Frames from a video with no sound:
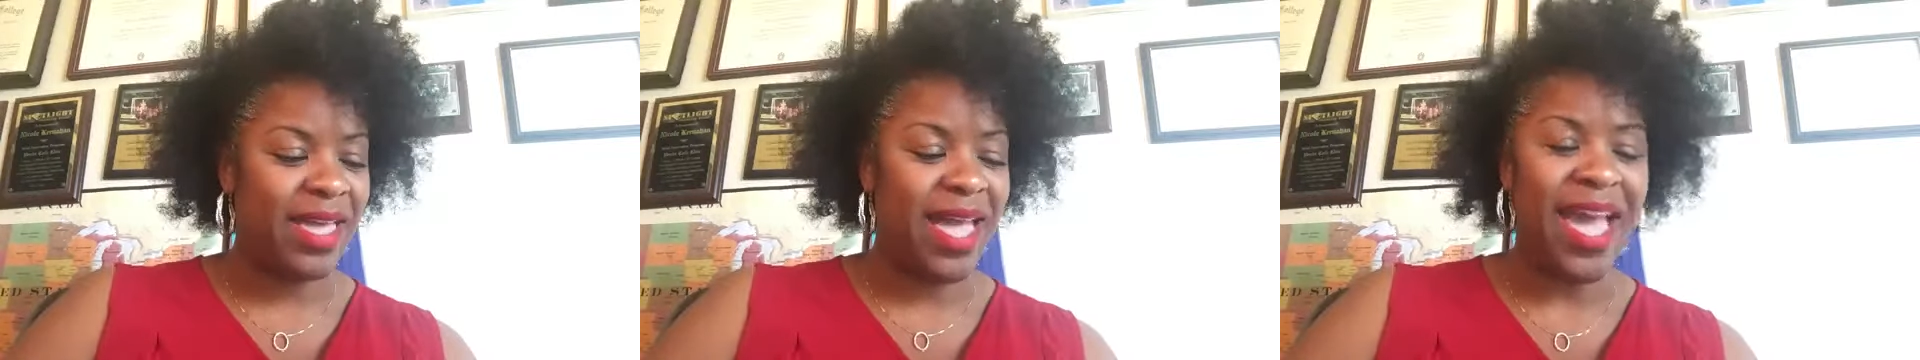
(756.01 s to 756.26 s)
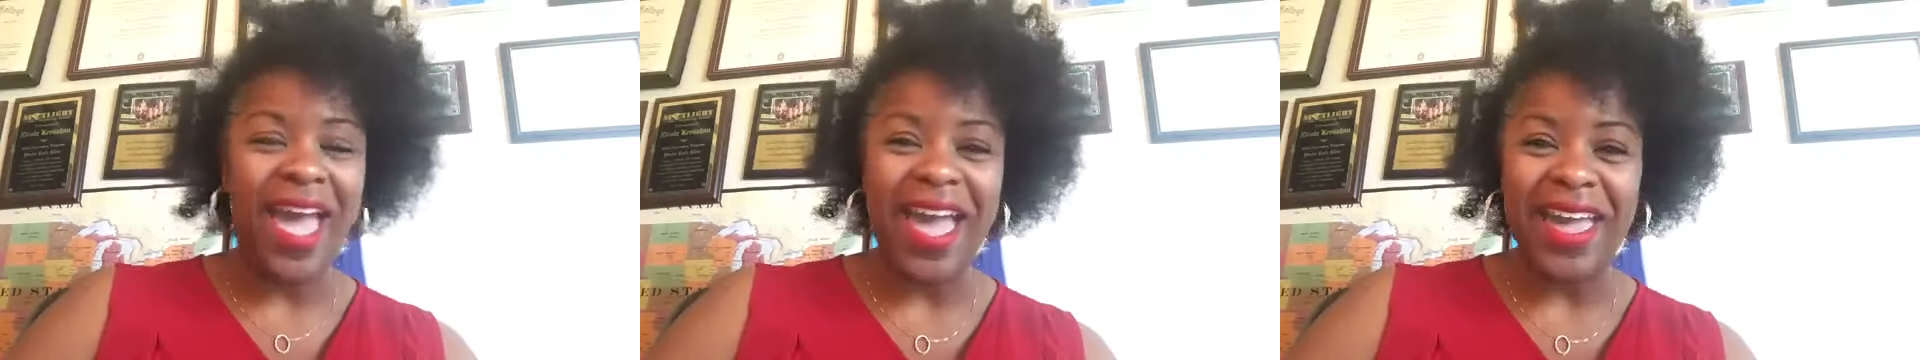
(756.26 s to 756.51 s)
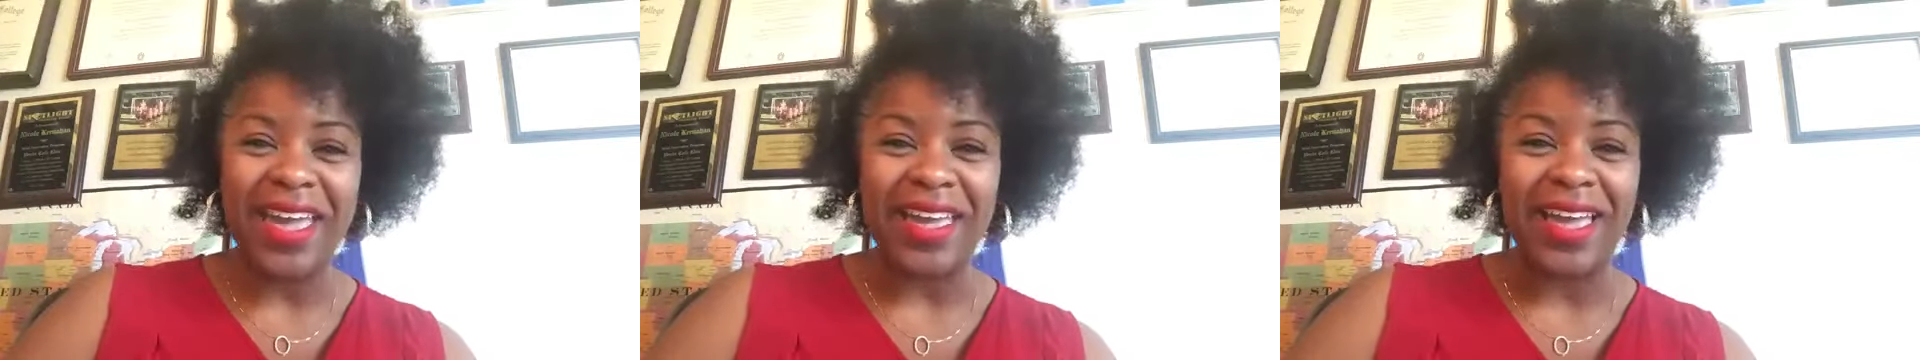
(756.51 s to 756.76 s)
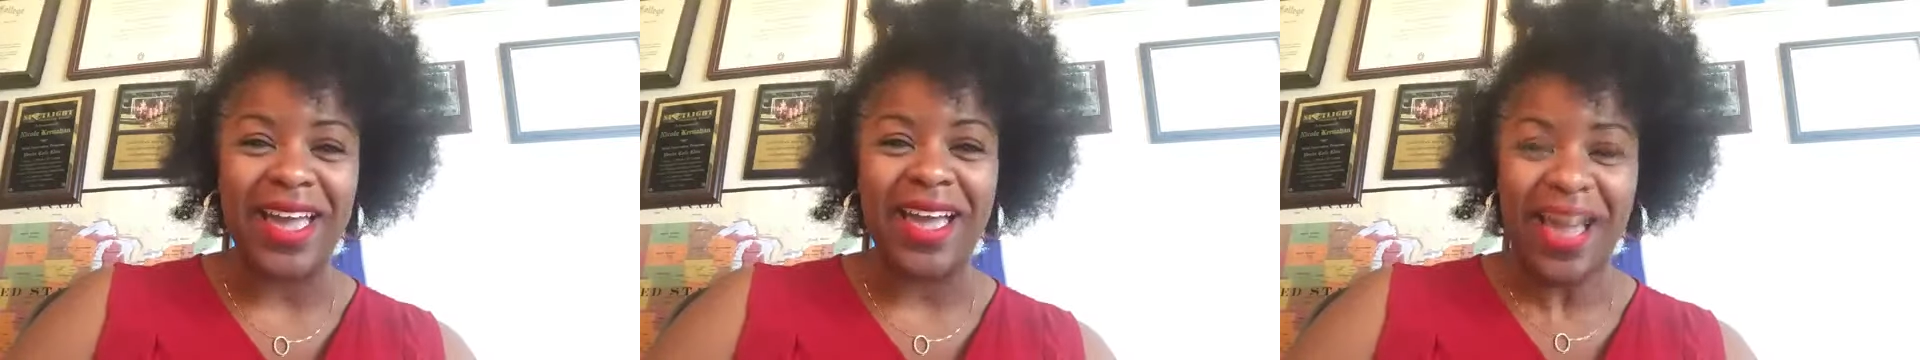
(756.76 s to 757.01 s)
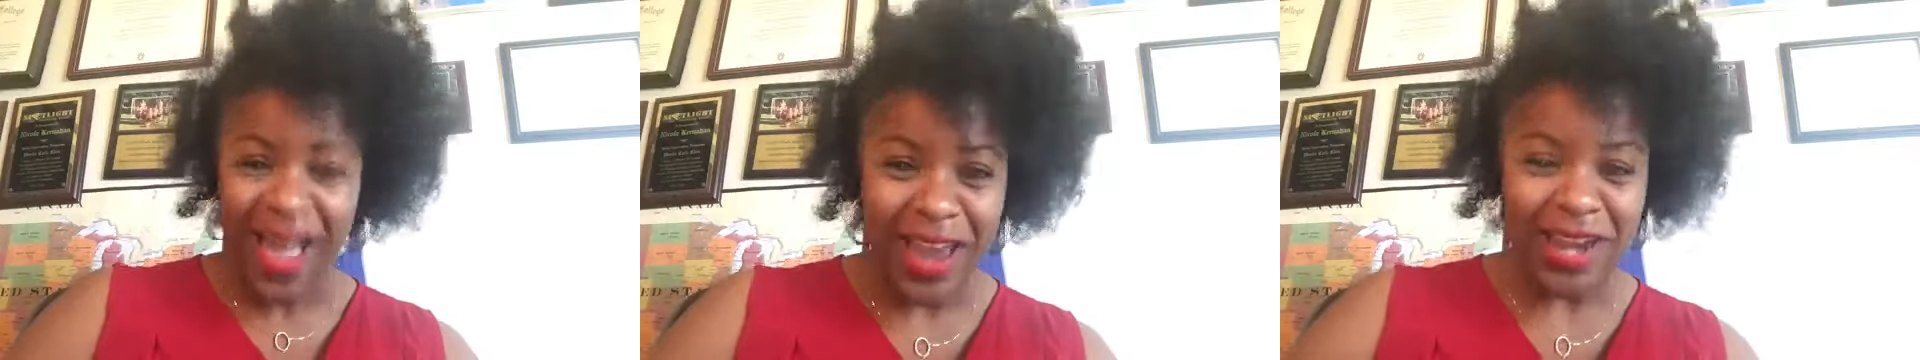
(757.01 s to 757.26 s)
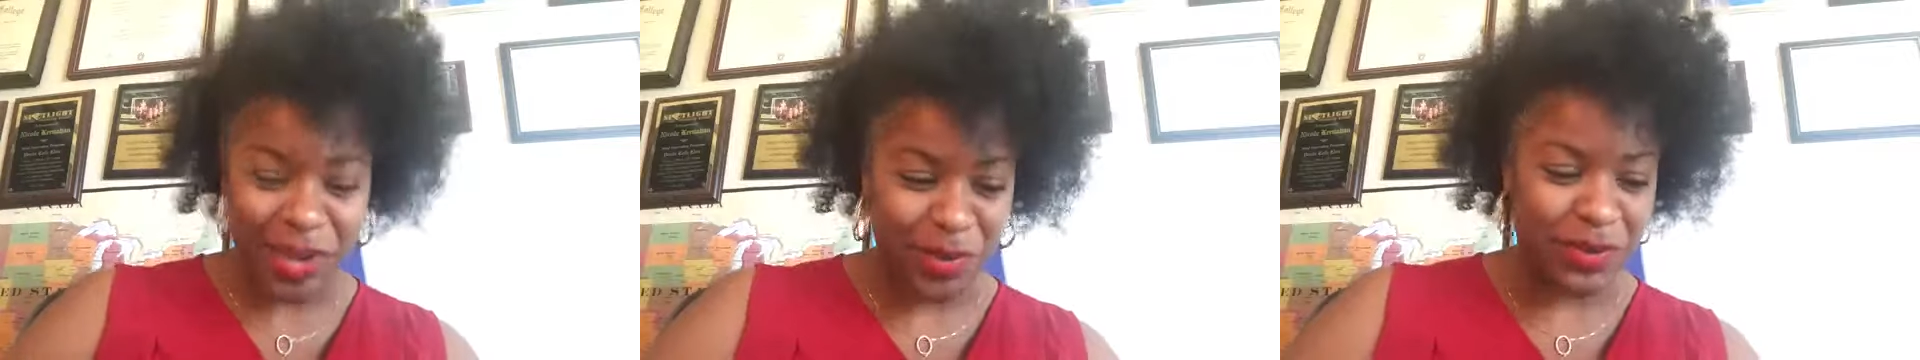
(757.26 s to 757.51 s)
Hey,
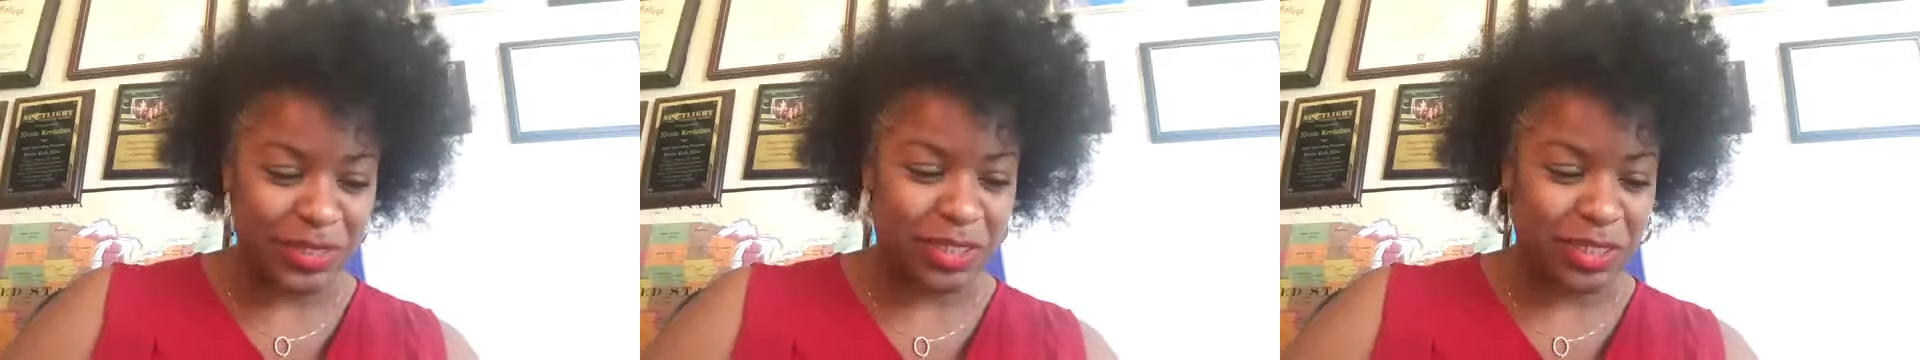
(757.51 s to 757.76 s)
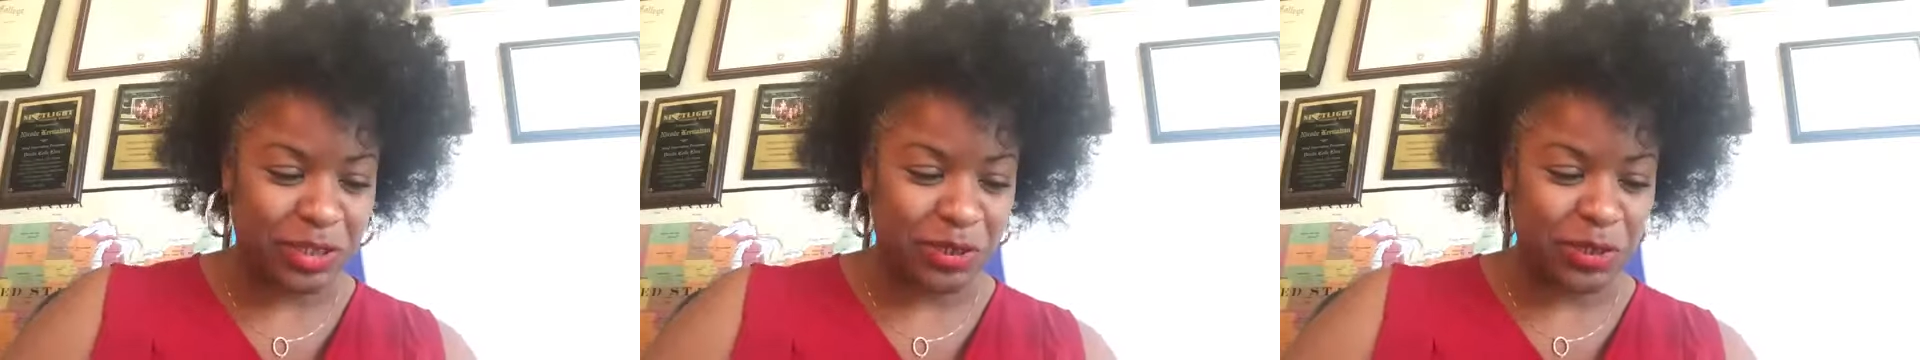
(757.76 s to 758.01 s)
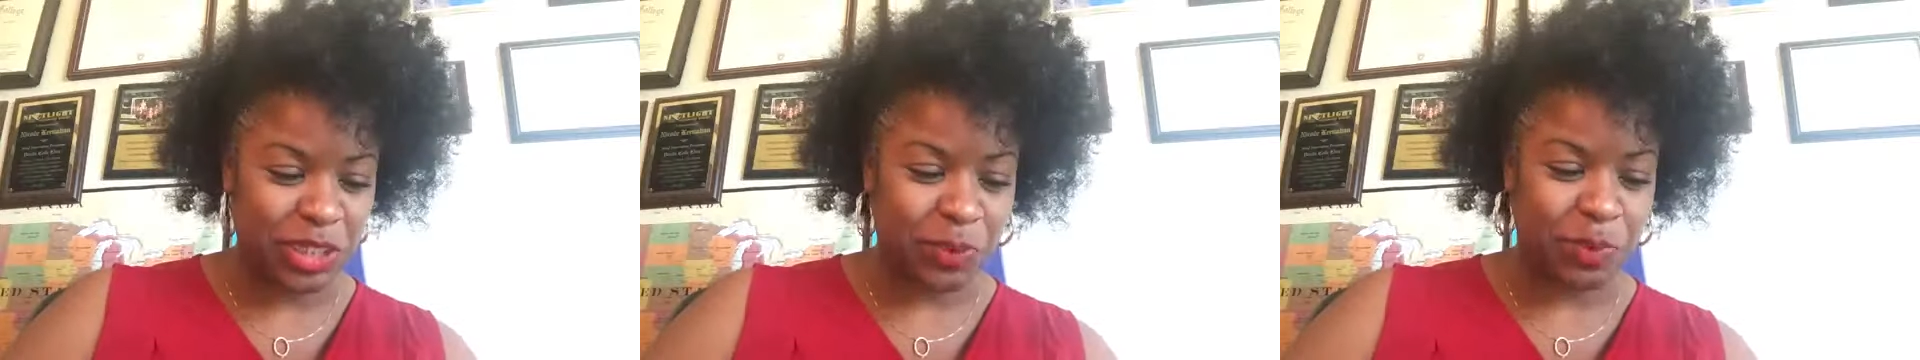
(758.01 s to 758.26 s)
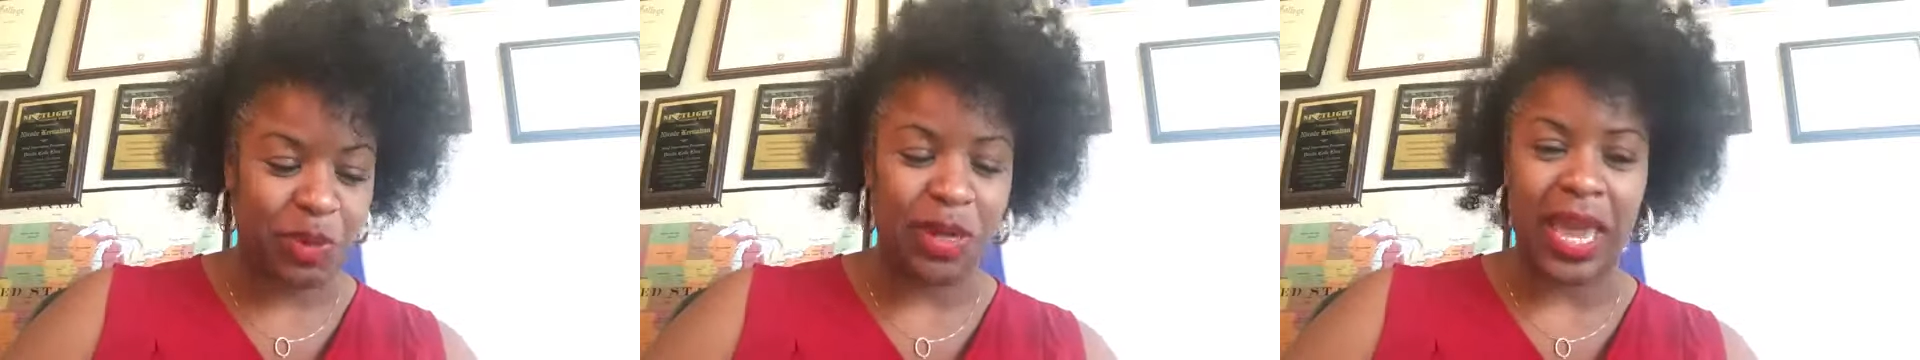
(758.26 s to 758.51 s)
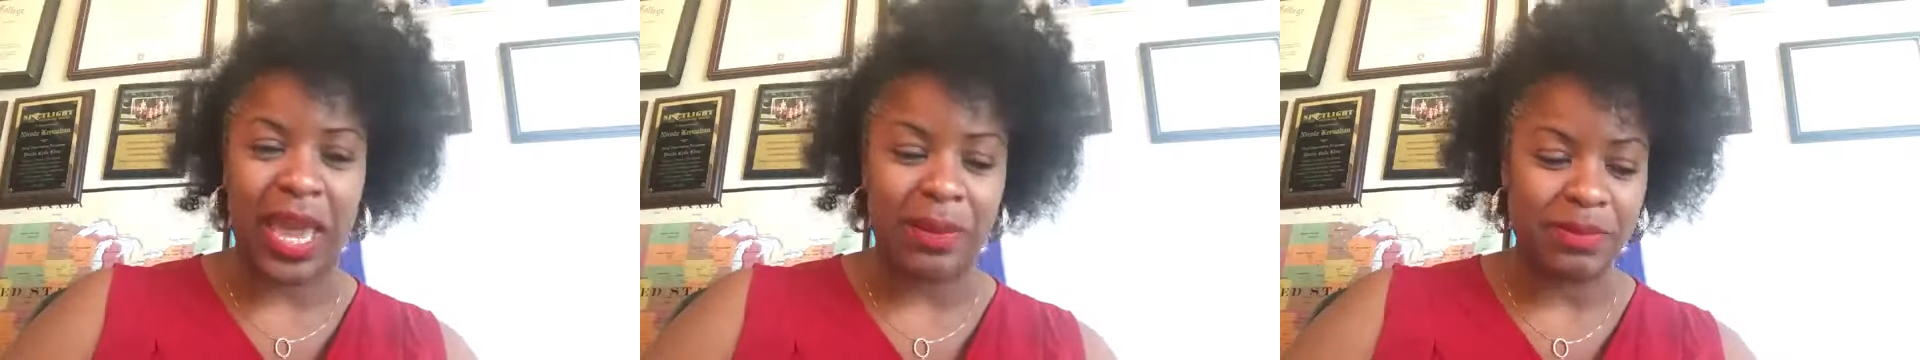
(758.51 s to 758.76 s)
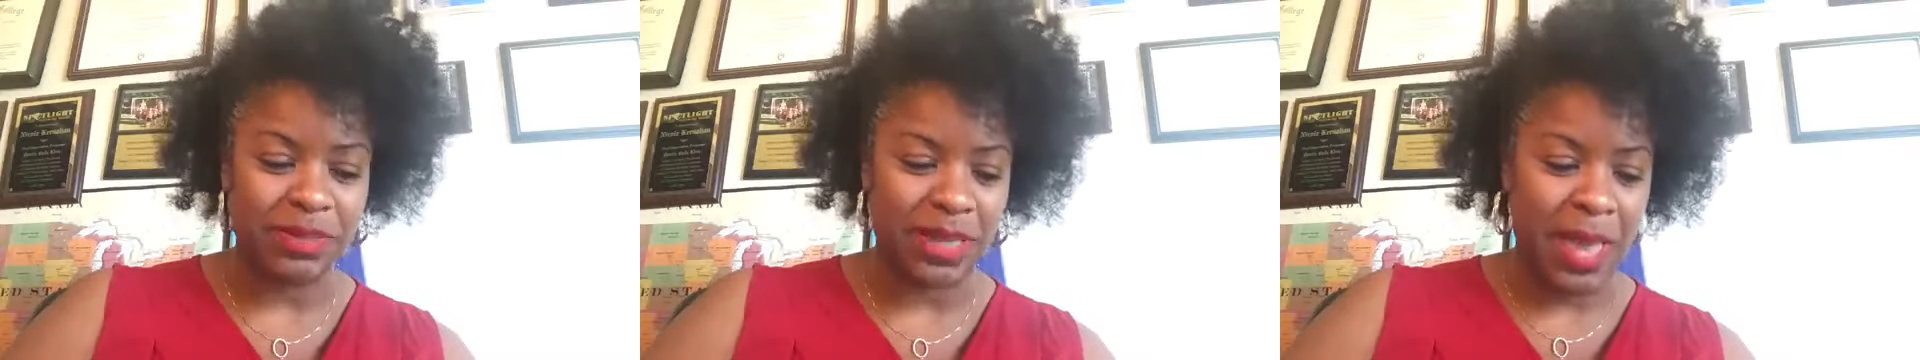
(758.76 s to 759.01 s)
I know what to do, she
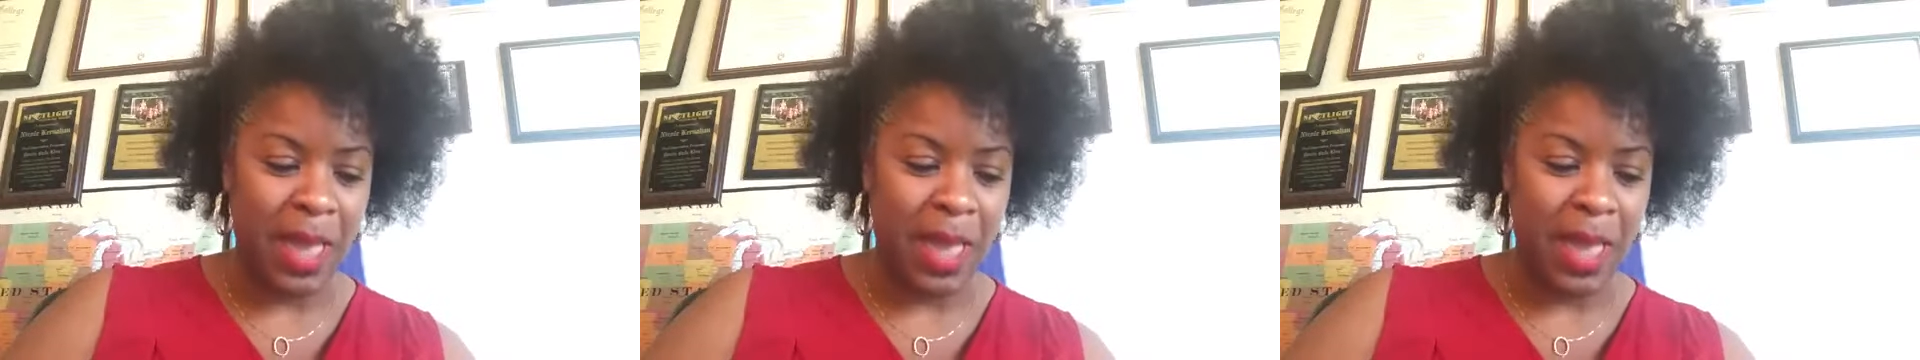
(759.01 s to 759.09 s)
proclaimed.